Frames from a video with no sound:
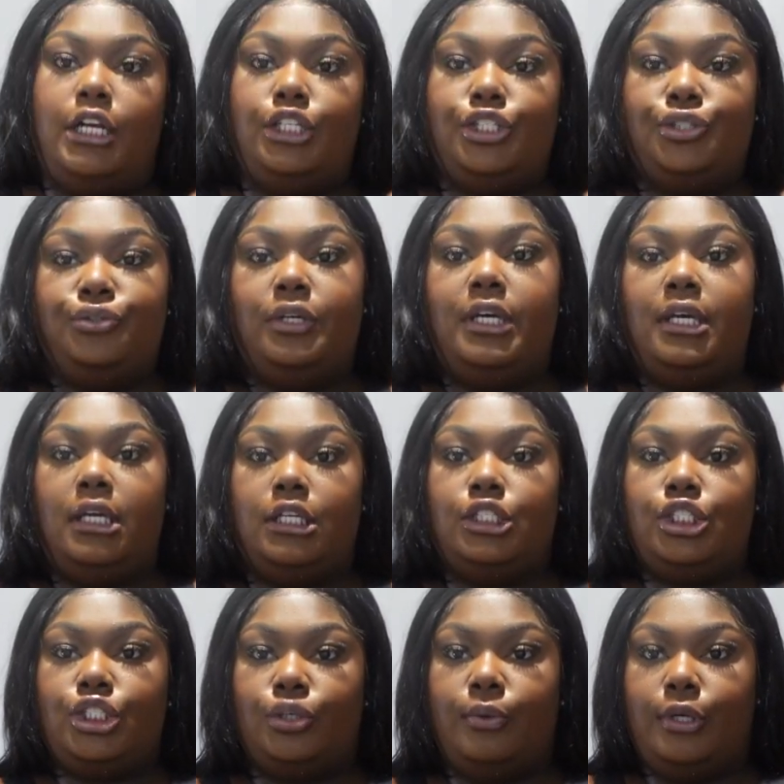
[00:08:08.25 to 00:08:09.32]
Bodysuit, it is
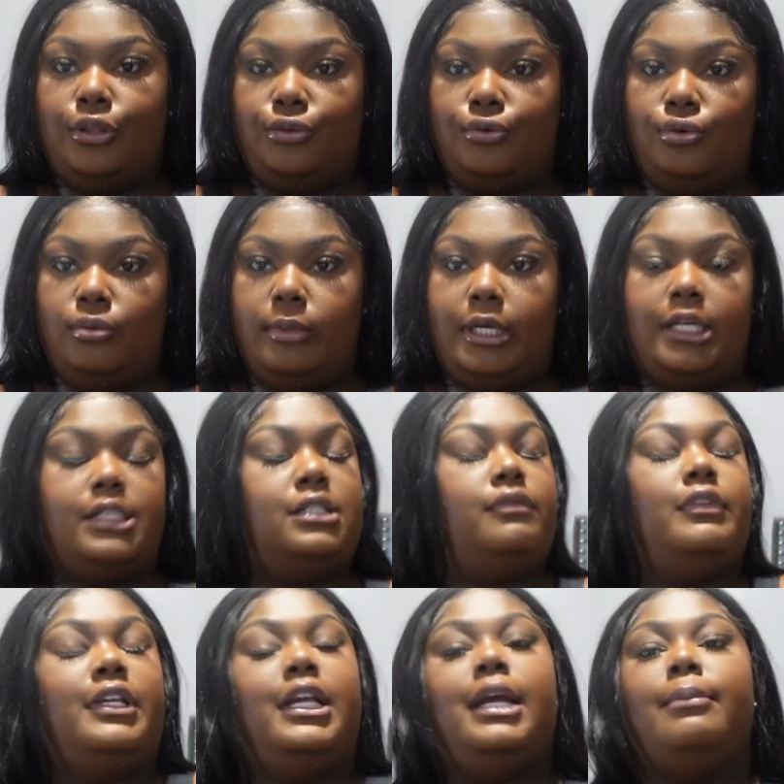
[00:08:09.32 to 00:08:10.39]
showing through because of
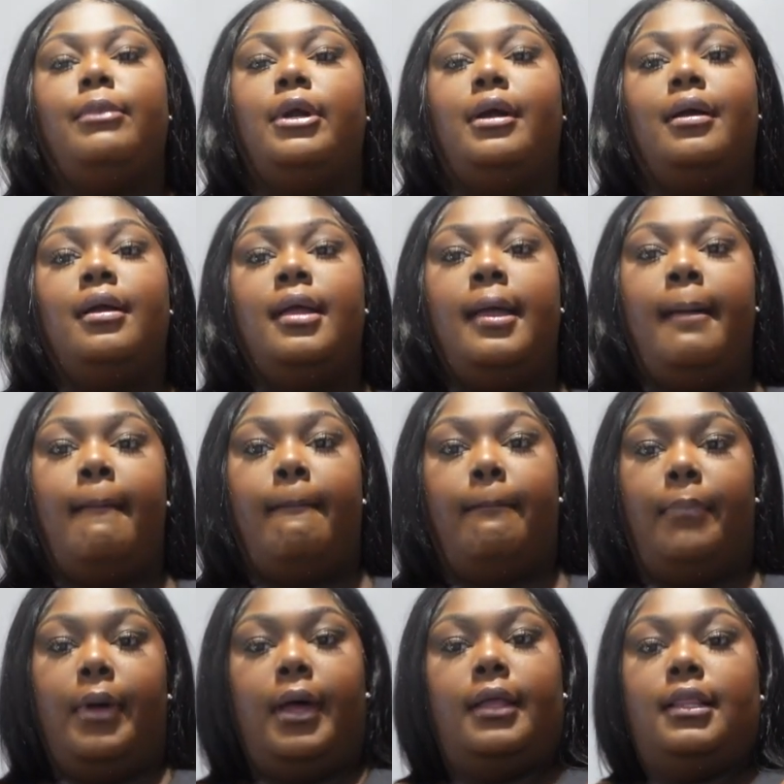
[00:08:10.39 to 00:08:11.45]
the camera,
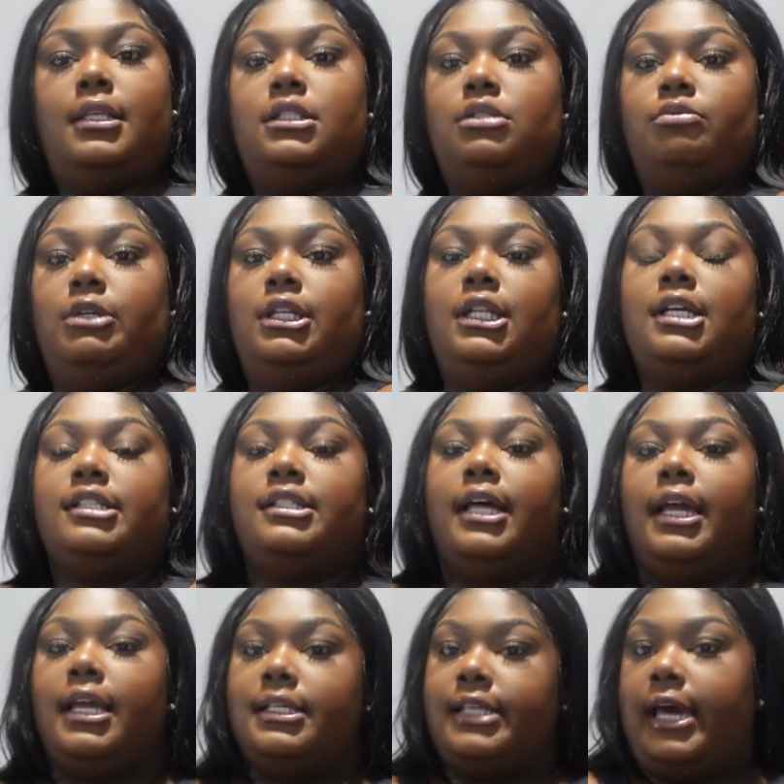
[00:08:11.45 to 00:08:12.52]
but this is what it looks
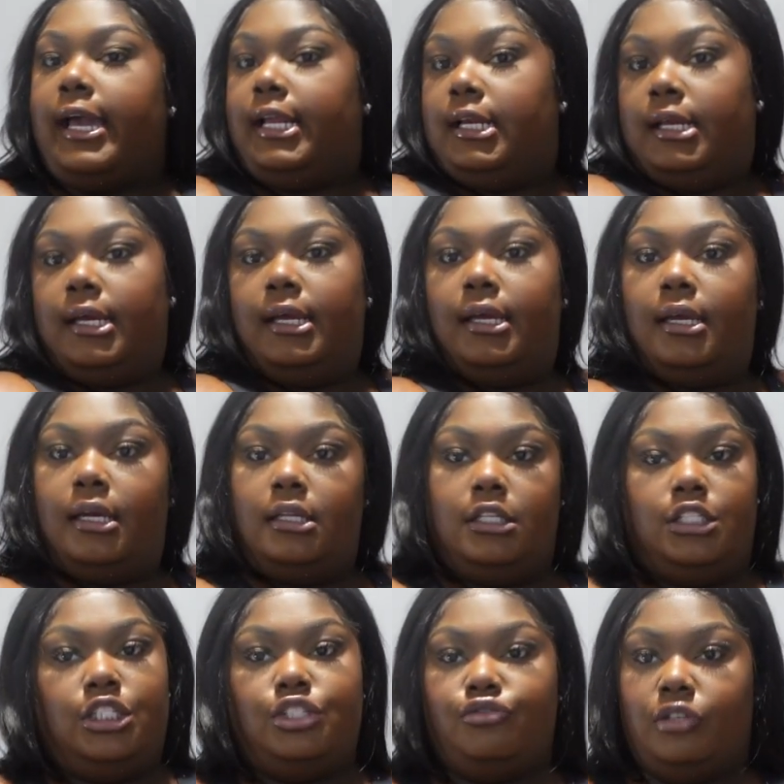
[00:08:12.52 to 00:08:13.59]
like it's high neck and
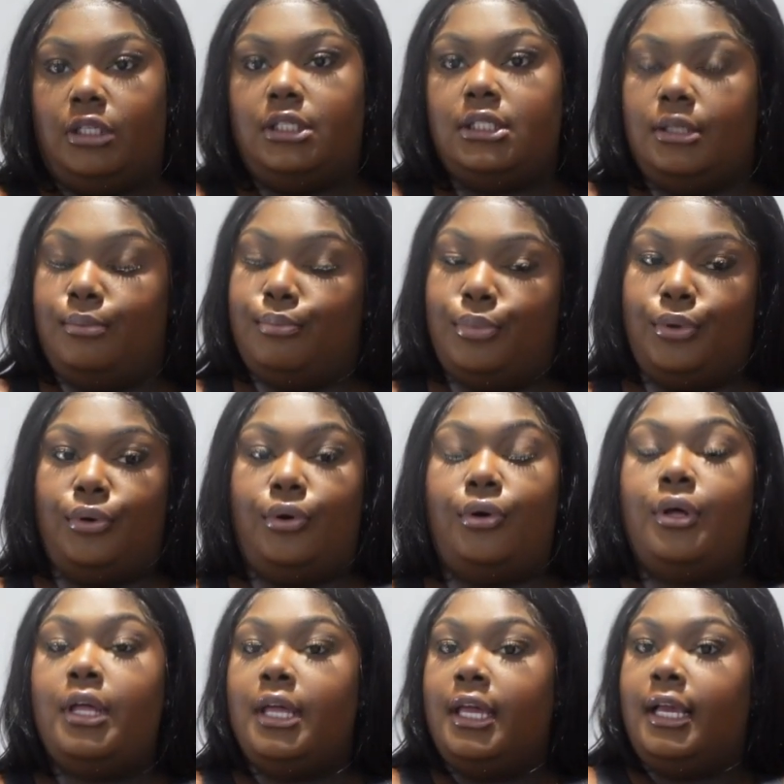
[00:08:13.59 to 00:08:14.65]
it's just really simple
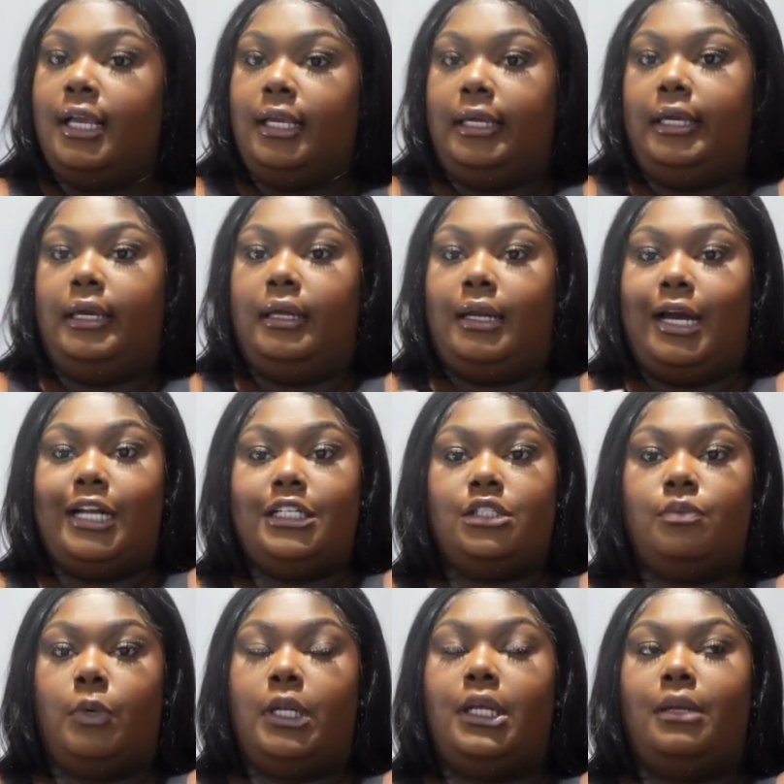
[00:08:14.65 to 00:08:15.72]
and i
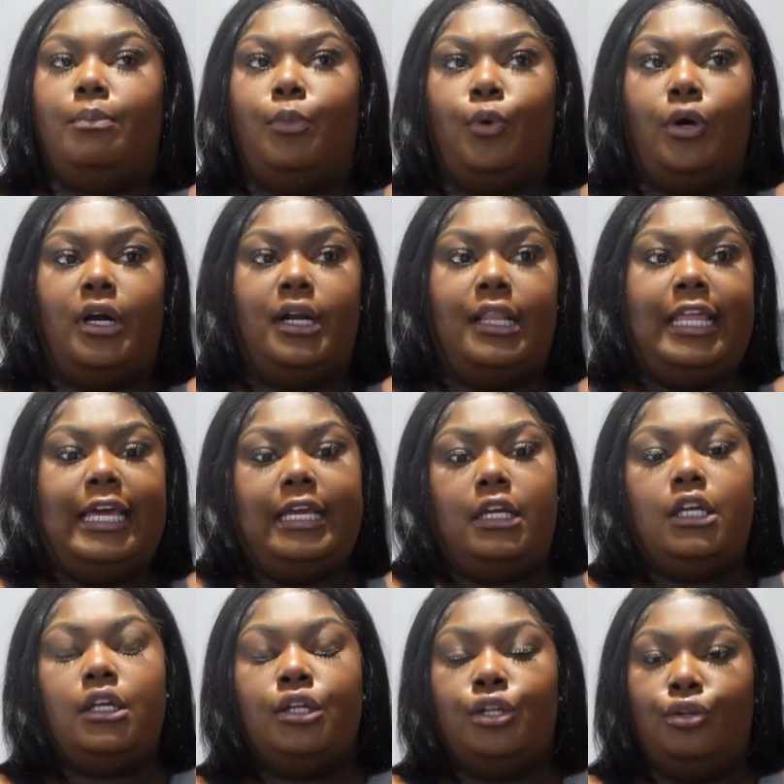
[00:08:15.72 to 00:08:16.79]
just wanted more like
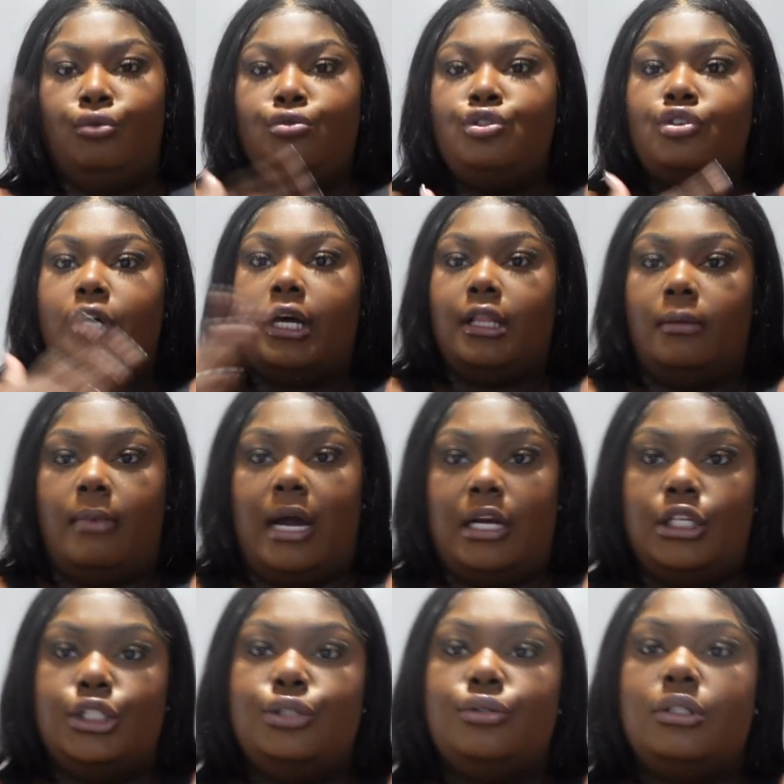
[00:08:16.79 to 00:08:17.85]
neutral color
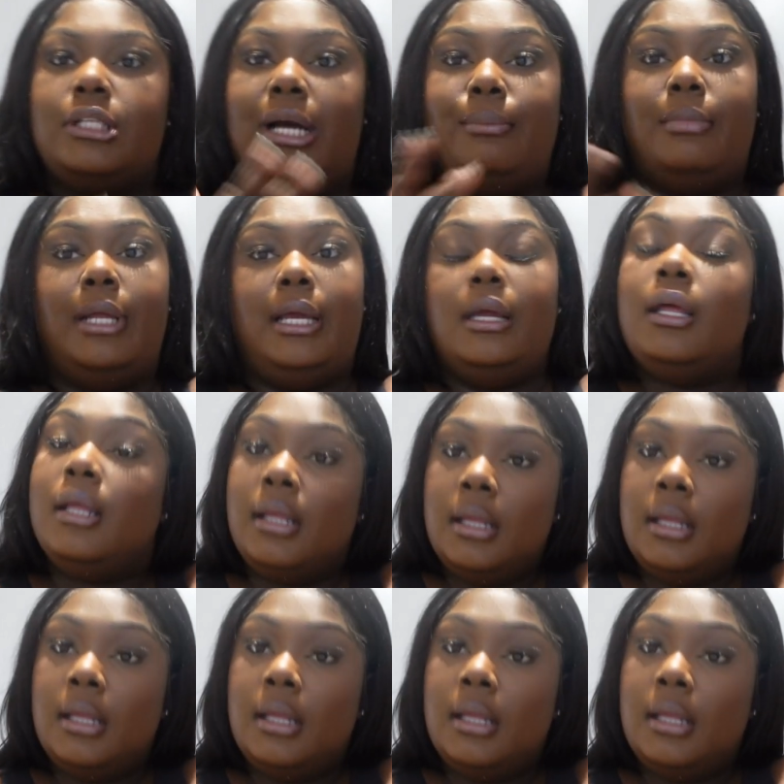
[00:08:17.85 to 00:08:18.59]
bodysuits i'm like